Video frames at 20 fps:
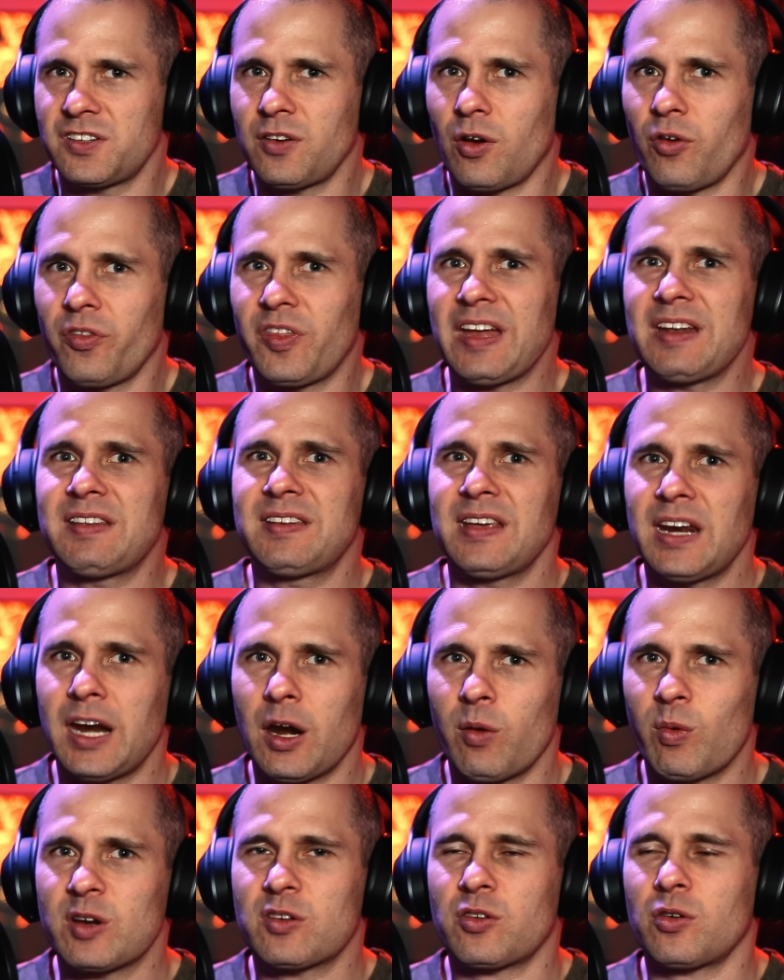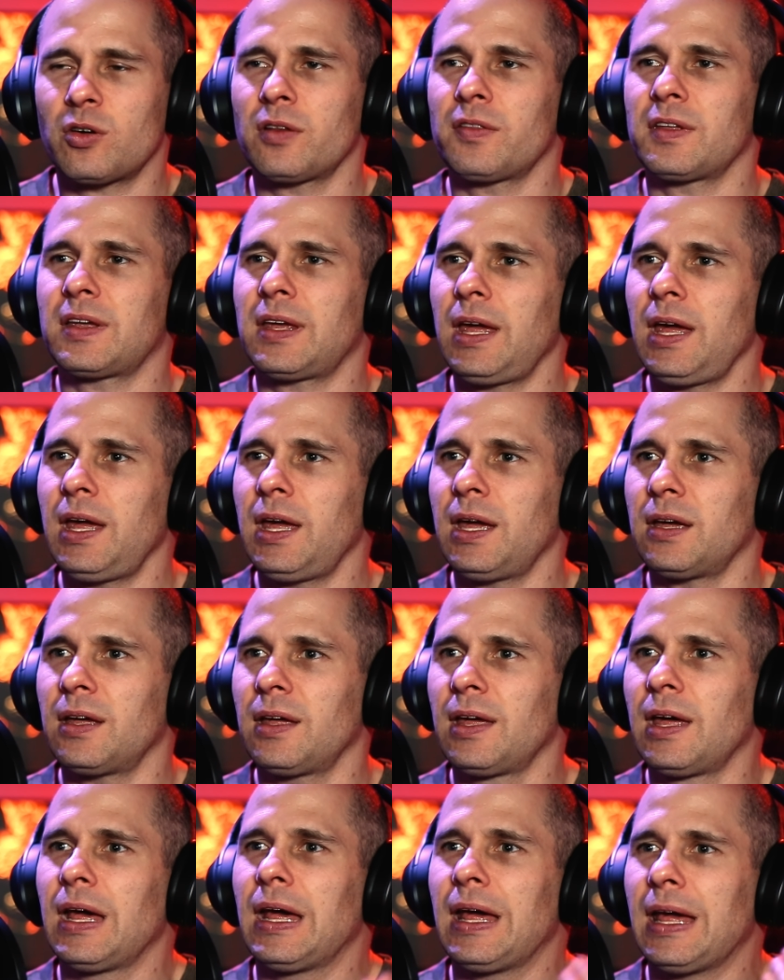So they did a Return of the
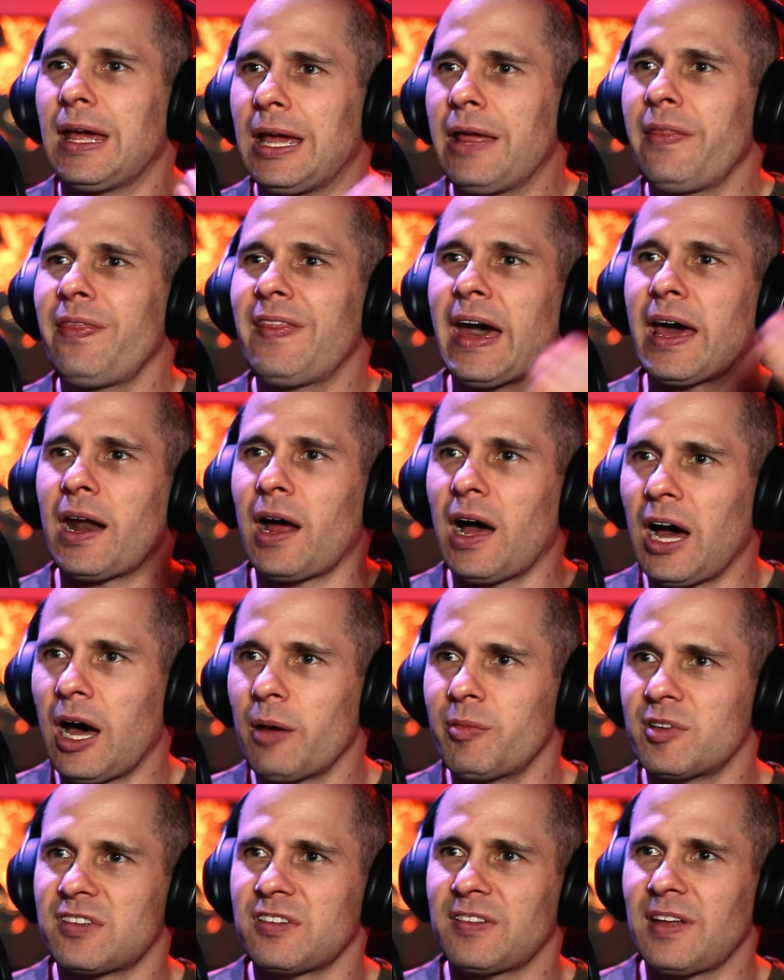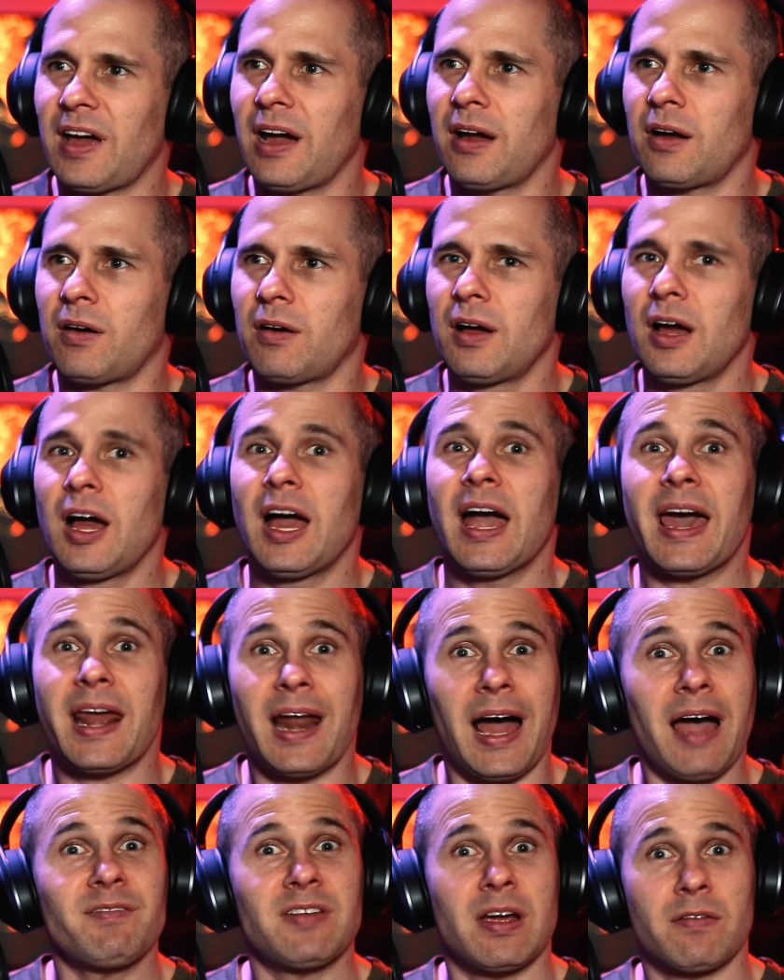King in that Hobbit style,
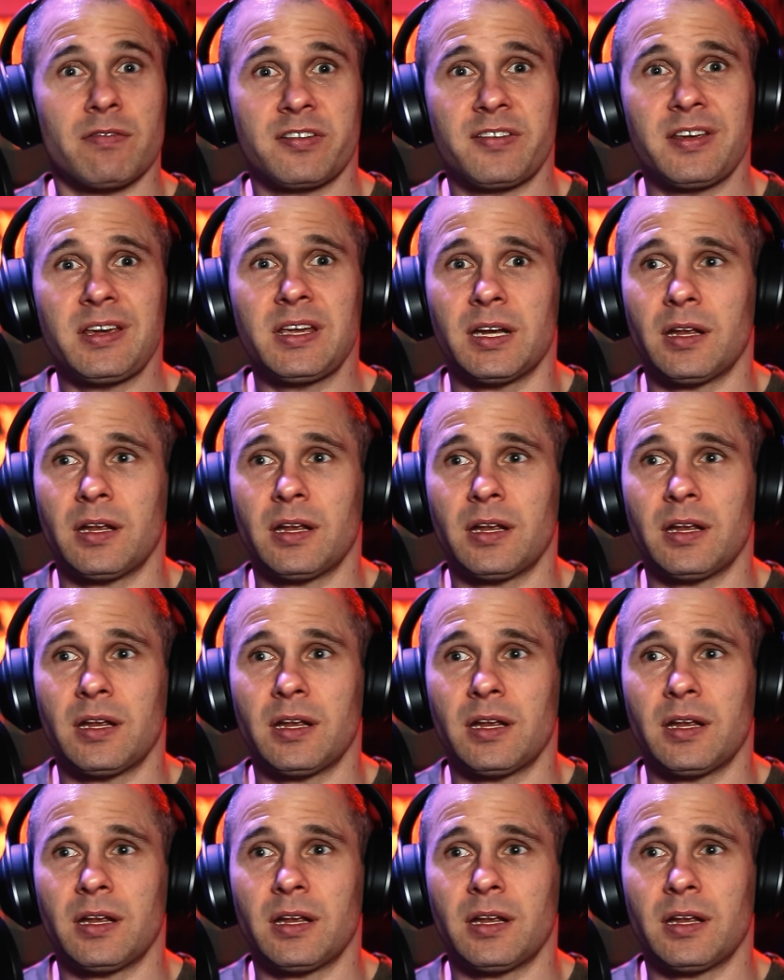and I've never seen